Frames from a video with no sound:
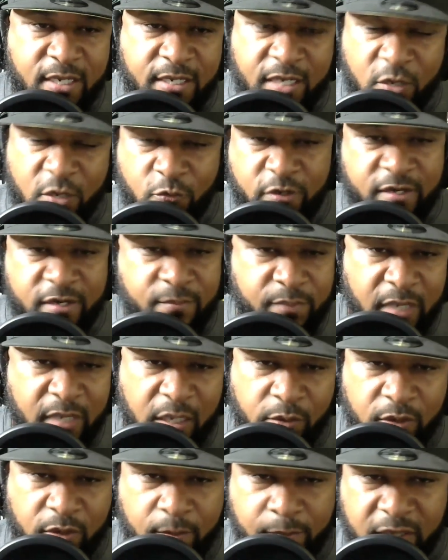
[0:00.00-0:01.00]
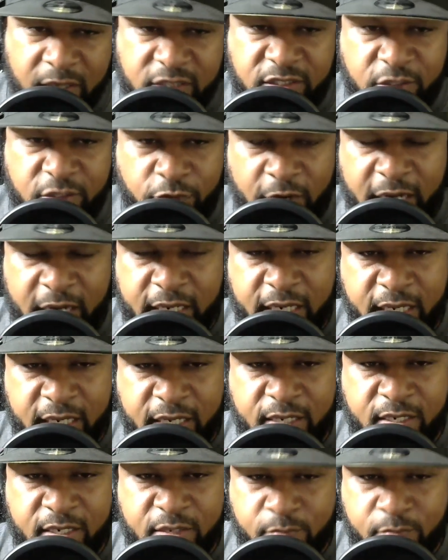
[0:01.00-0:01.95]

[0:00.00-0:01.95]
they wouldn't have played with a busted right hand.